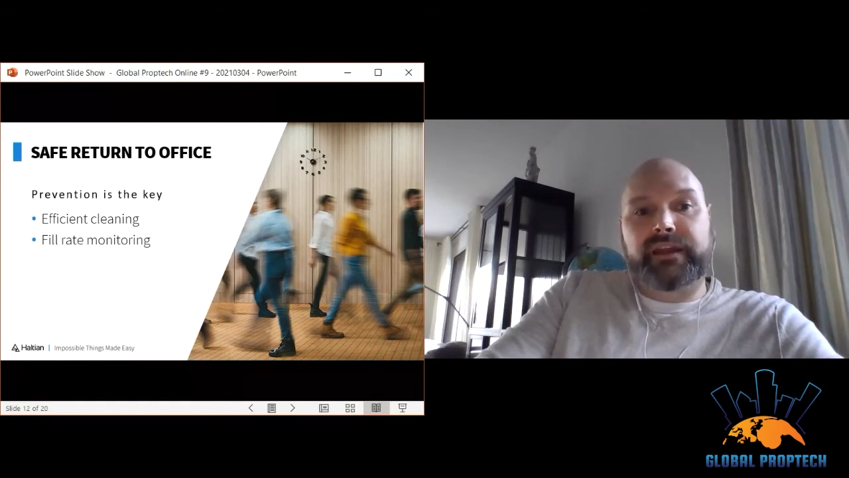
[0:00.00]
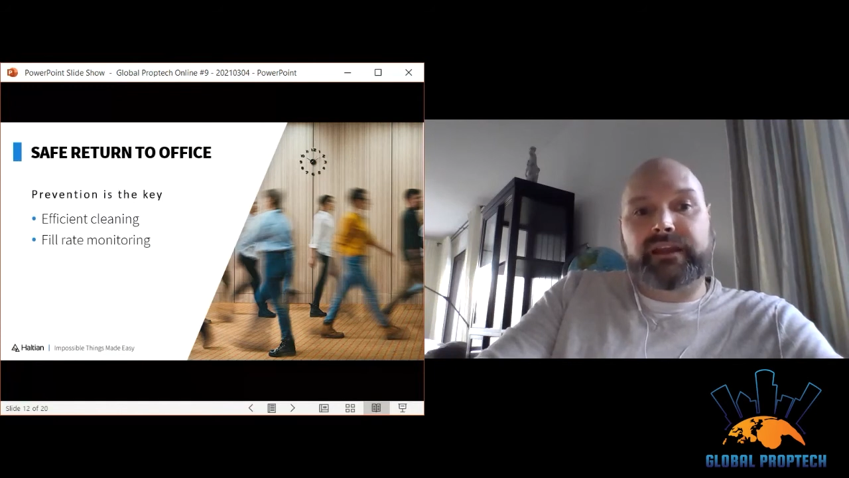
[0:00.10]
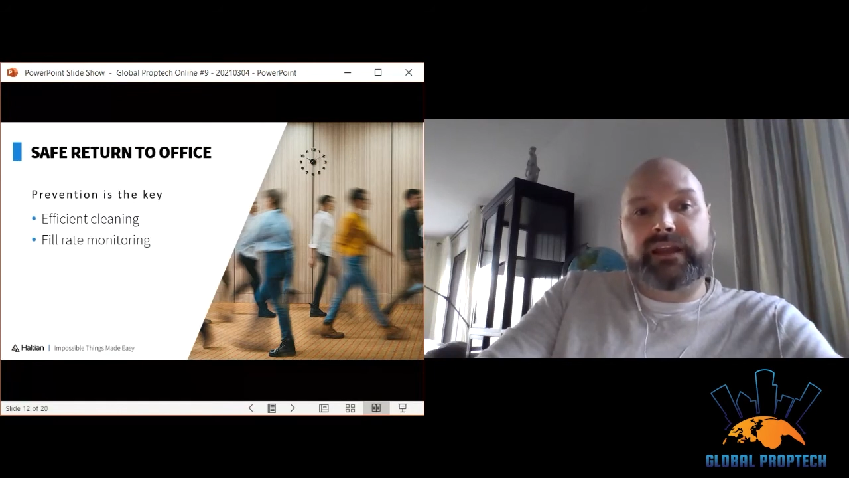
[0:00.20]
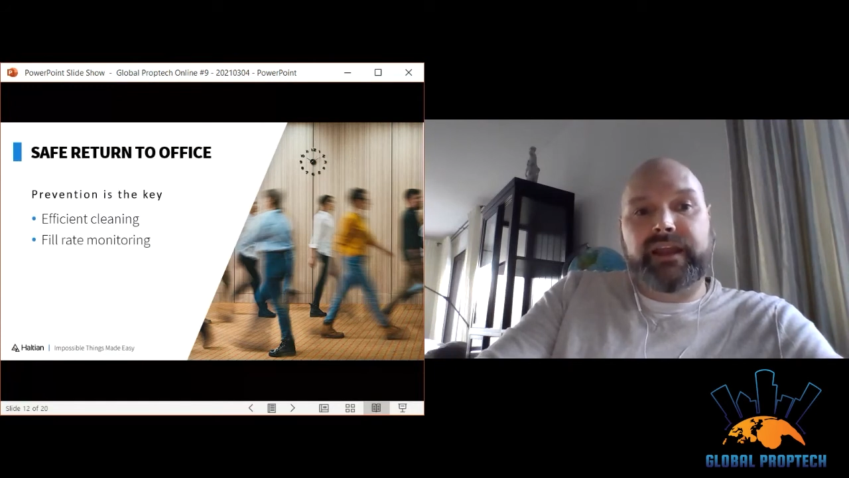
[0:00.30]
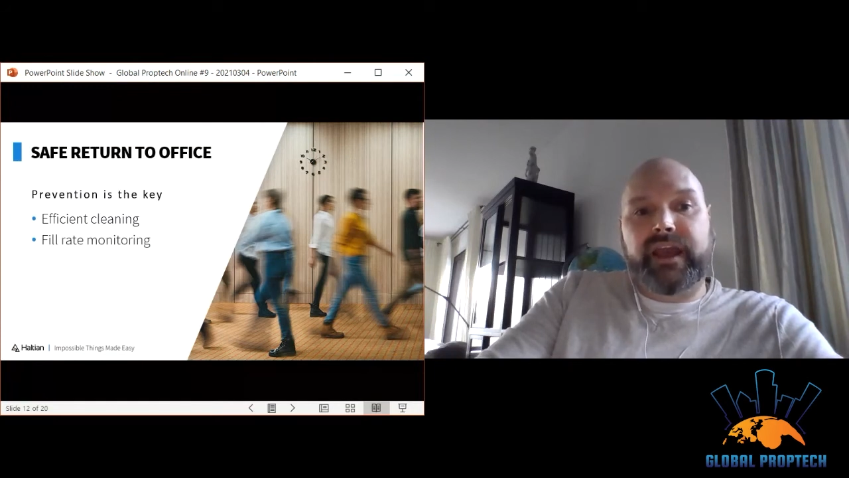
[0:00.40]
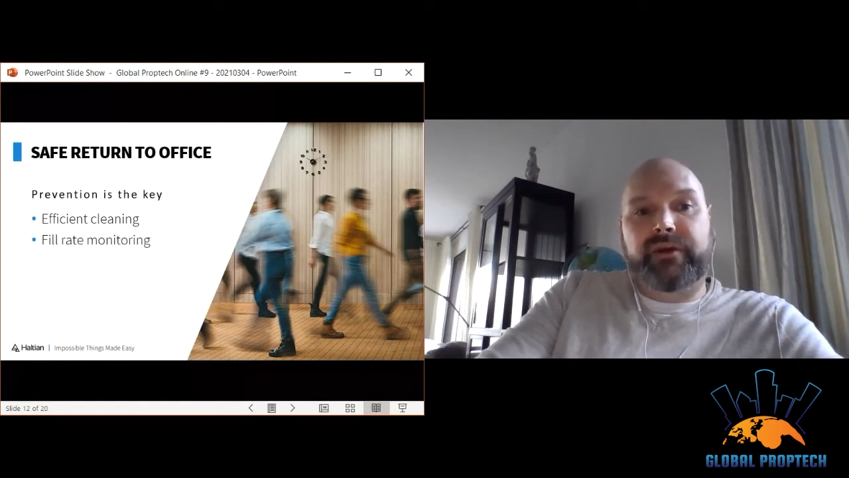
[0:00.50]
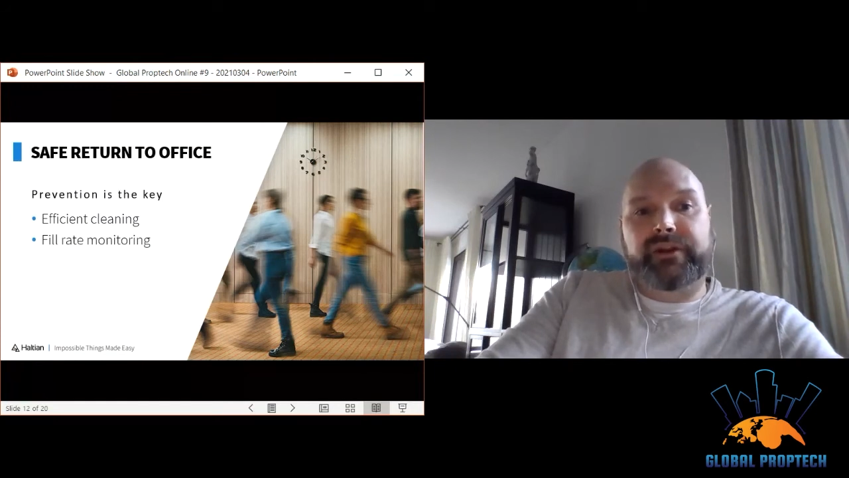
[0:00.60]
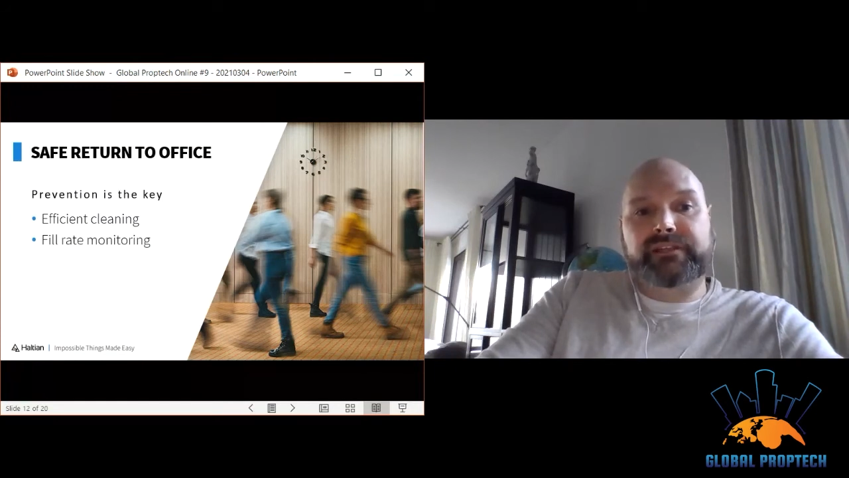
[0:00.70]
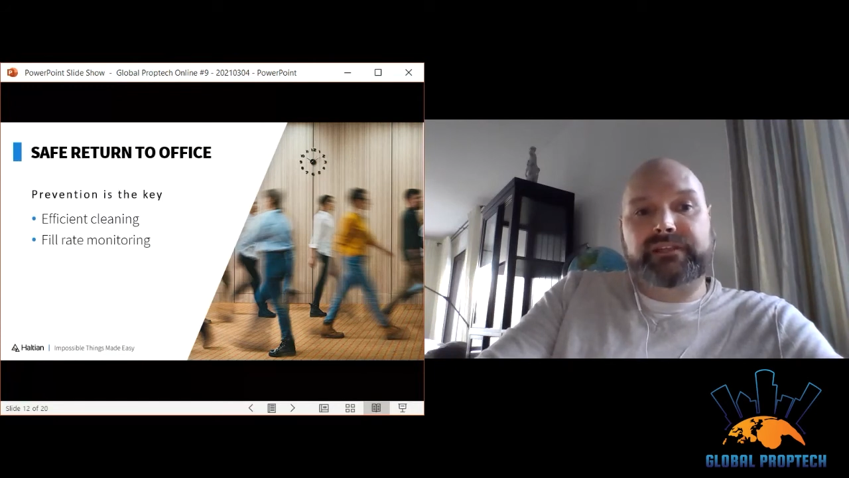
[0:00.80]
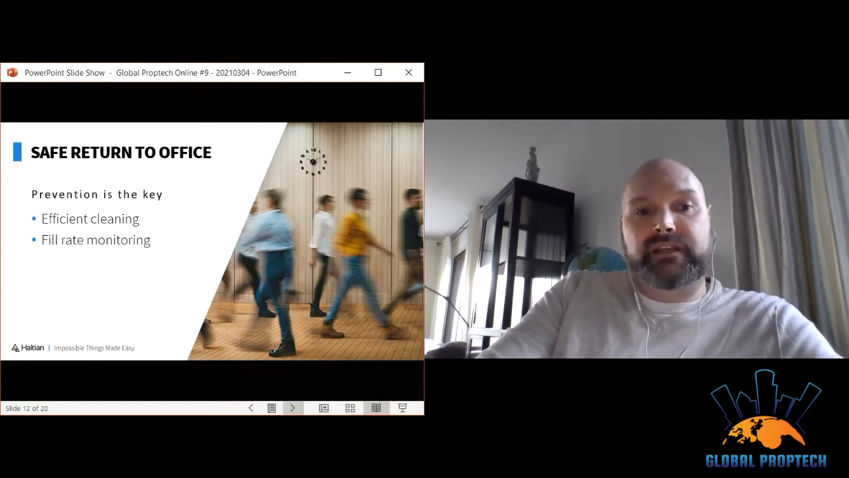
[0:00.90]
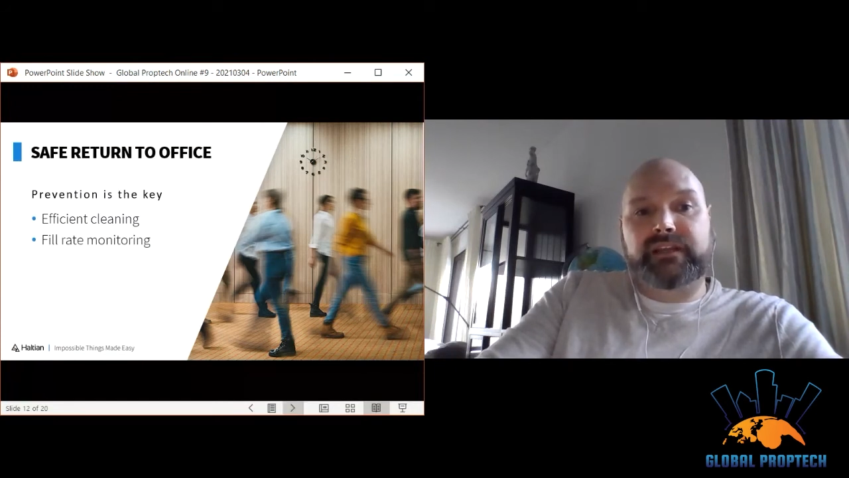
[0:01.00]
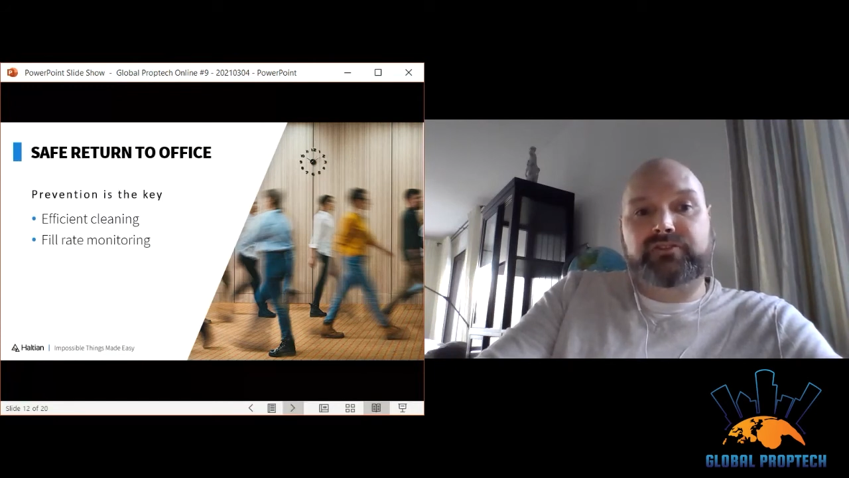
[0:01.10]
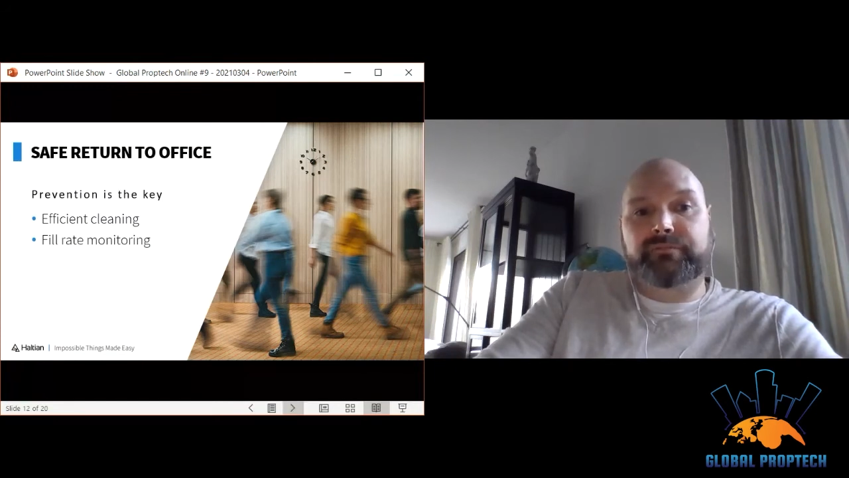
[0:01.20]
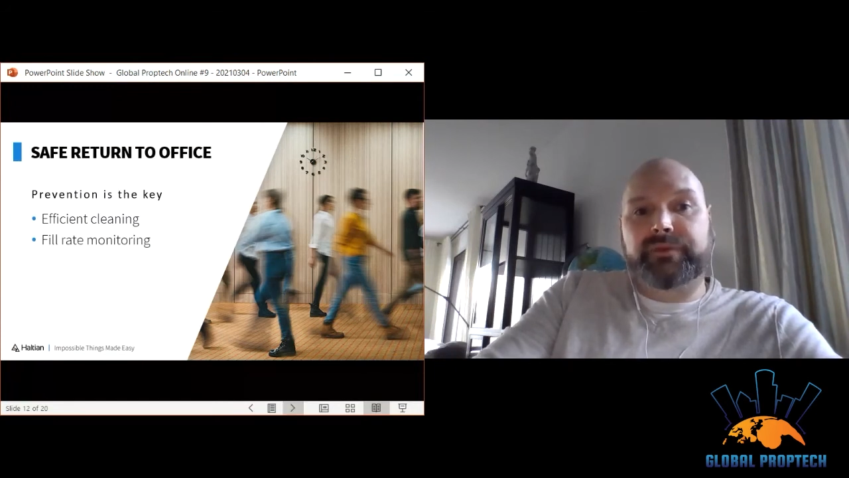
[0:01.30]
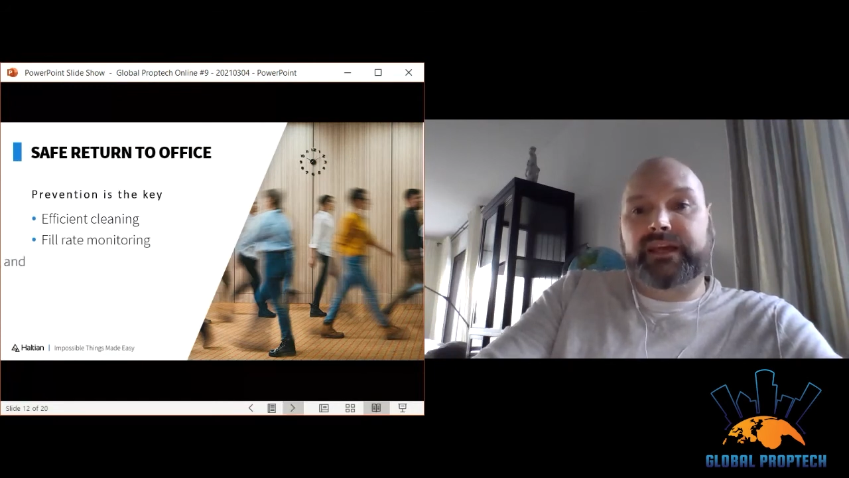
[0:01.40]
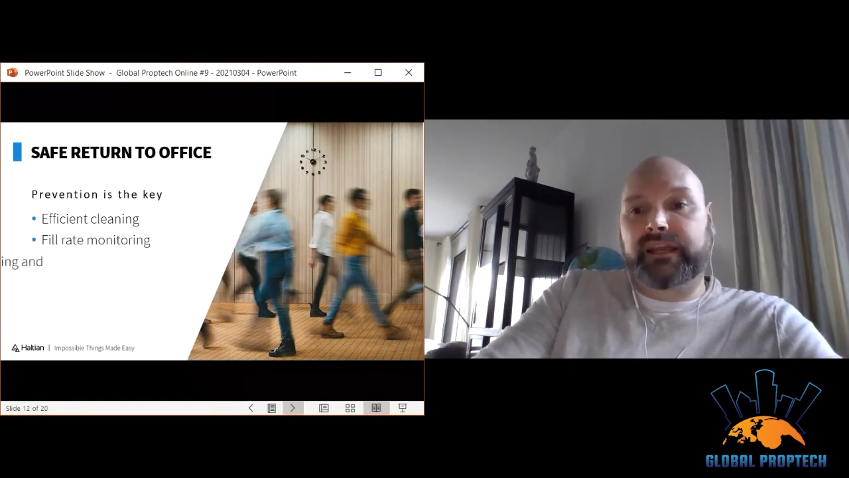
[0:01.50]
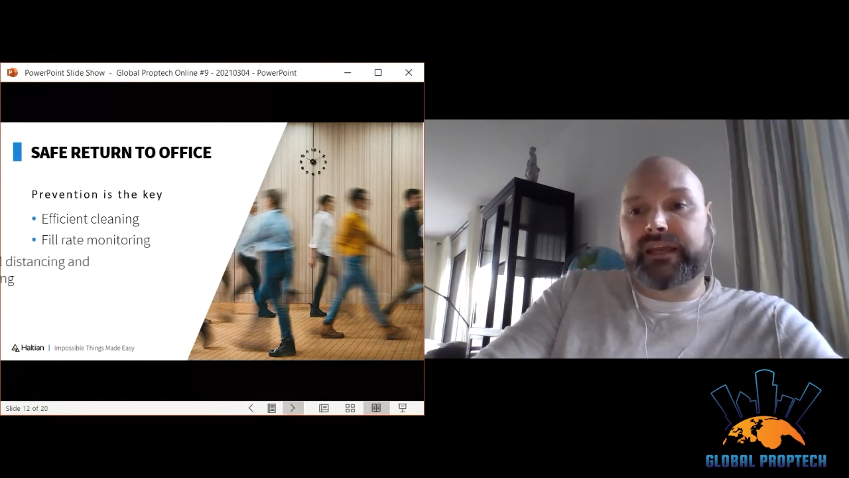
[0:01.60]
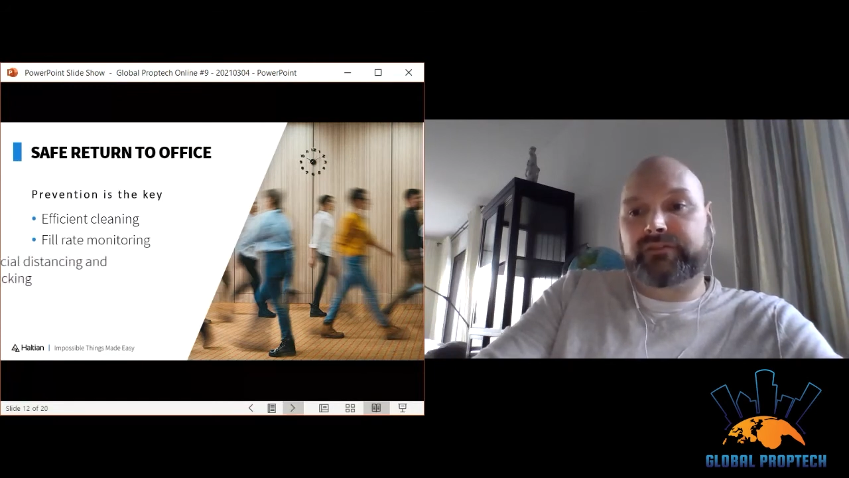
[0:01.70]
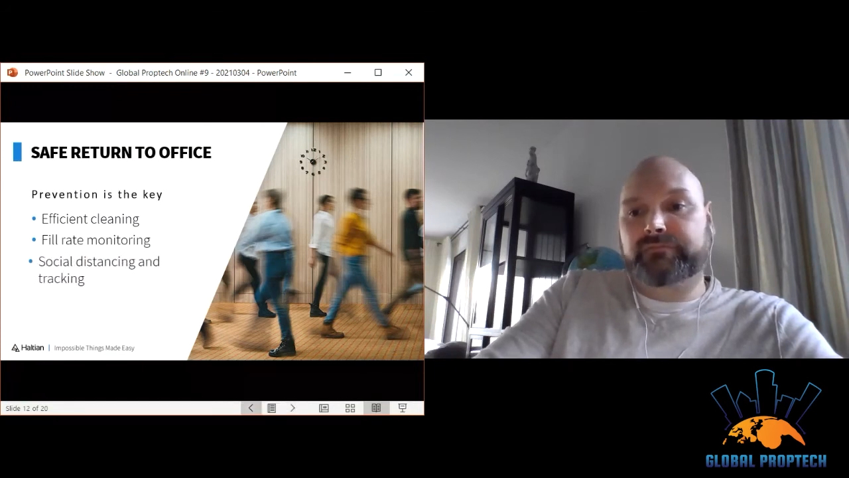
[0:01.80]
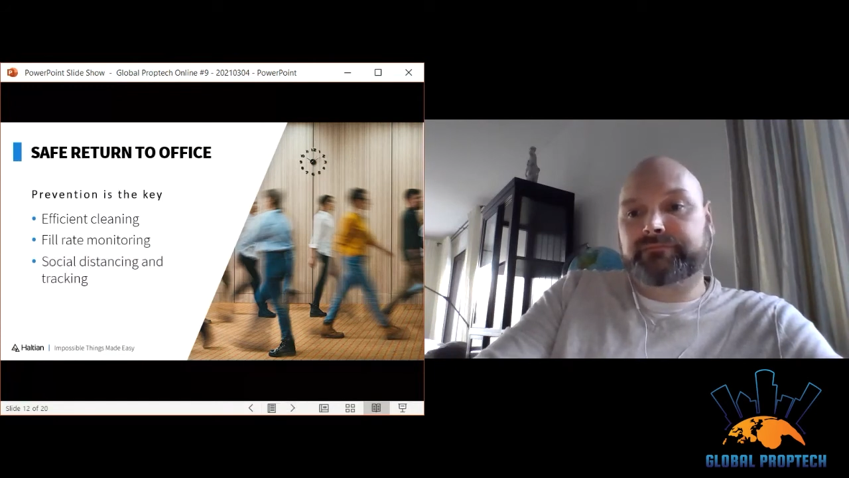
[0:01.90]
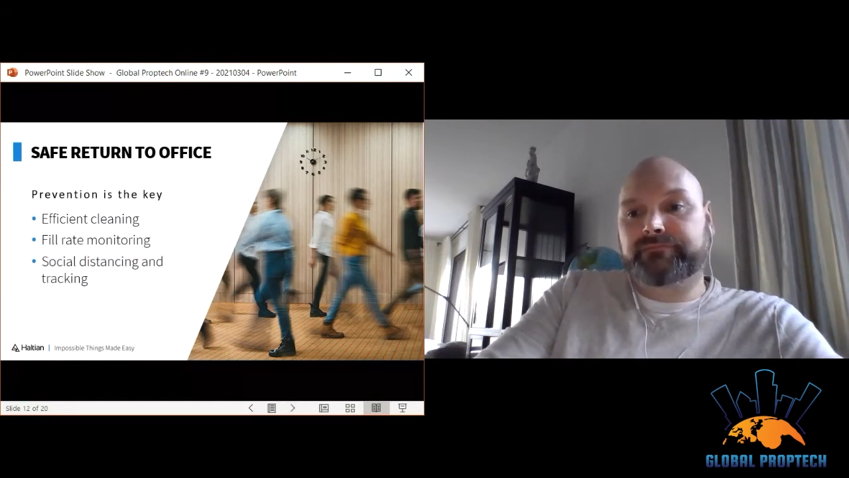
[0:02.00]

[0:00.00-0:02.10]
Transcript: and clean areas that need to be cleaned.